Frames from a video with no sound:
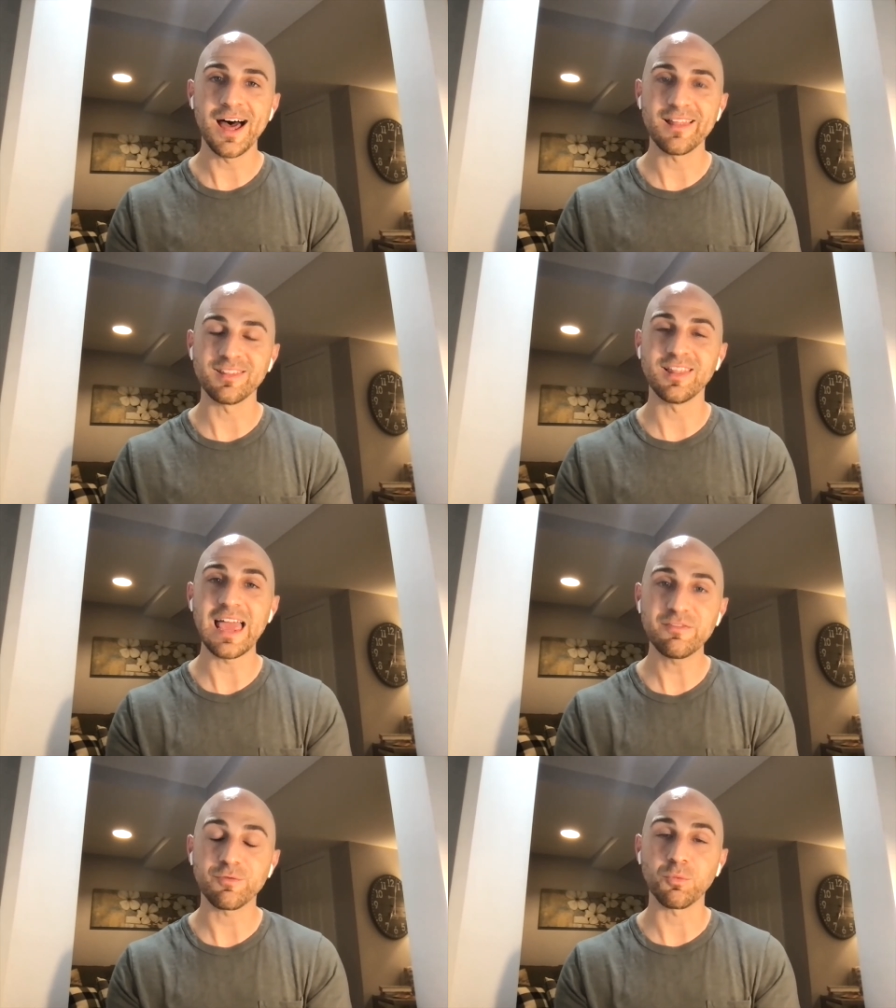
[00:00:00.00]

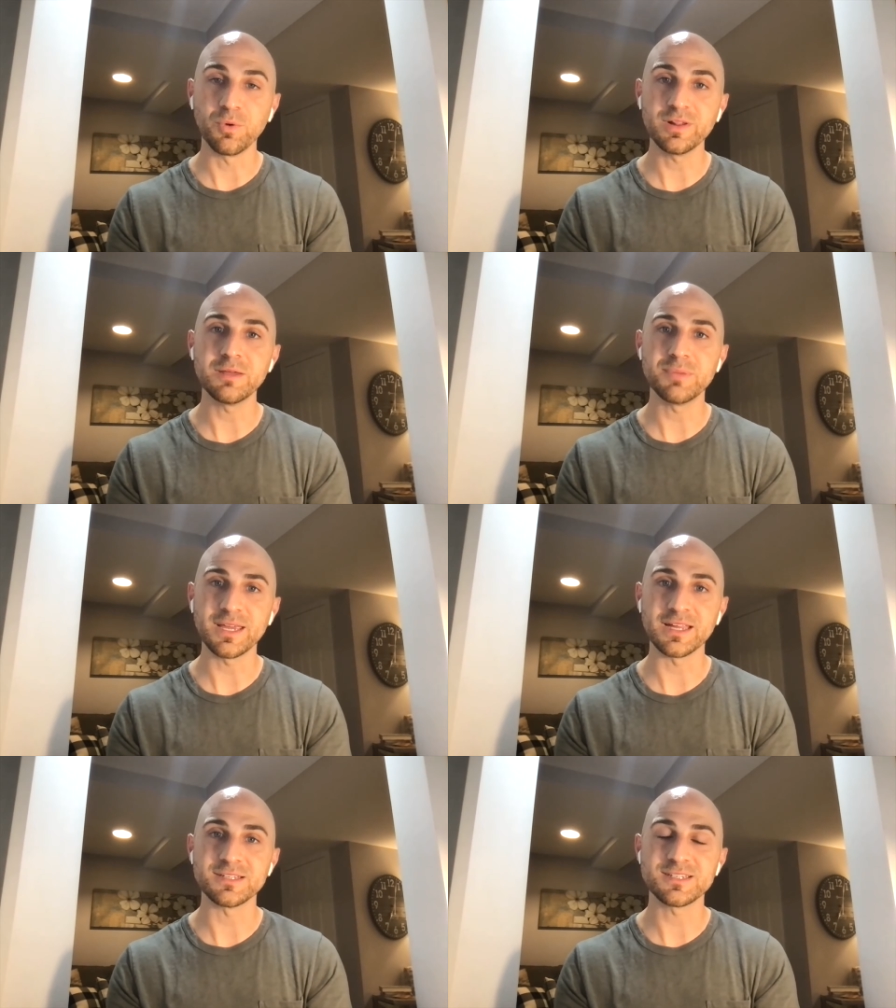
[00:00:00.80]
life really
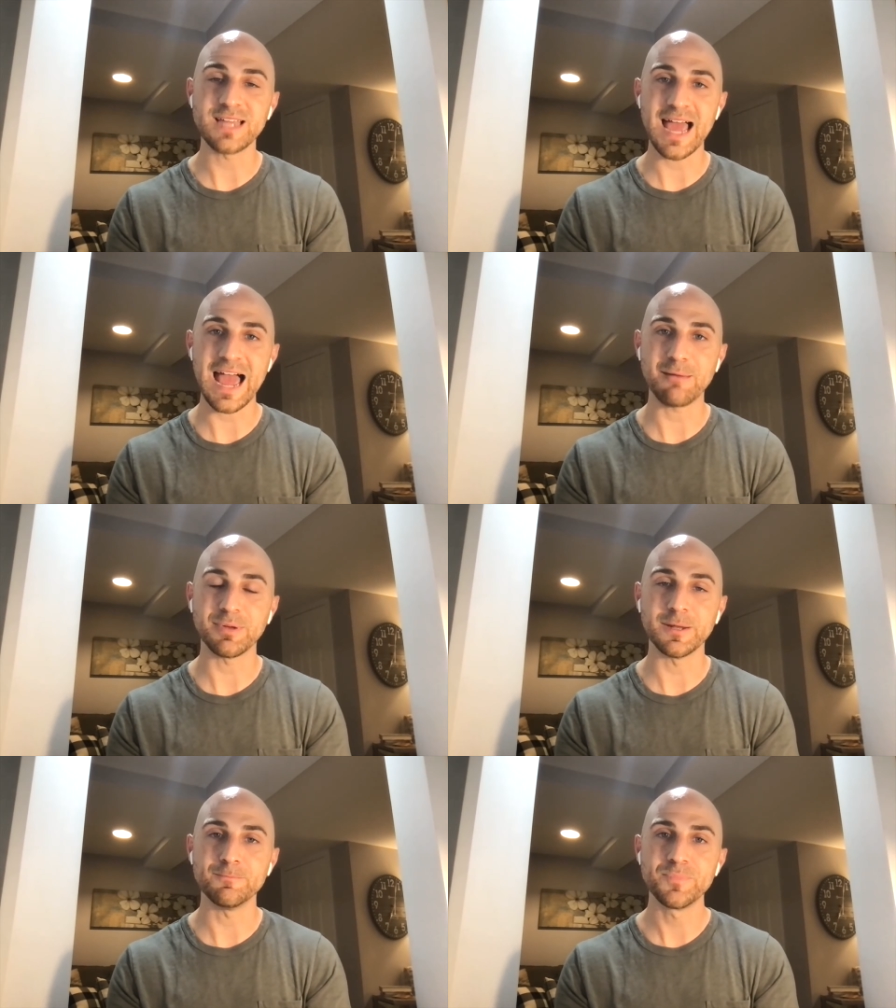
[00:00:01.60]
begins to
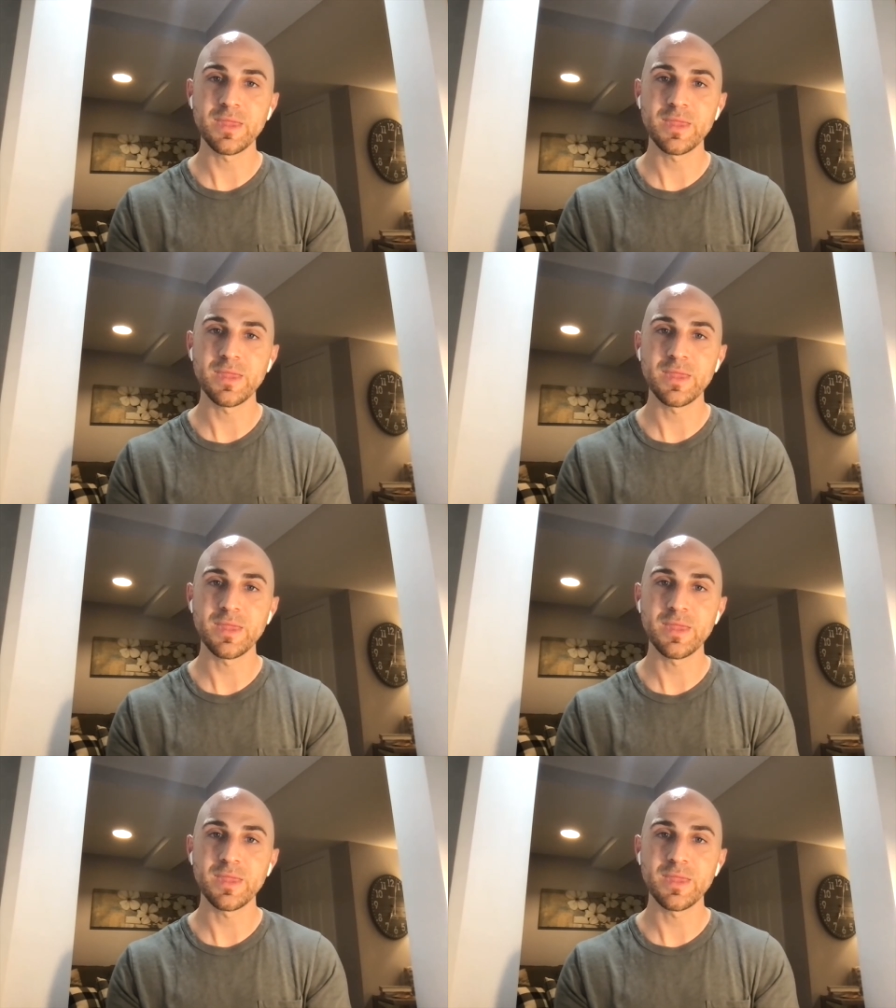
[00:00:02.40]
happen.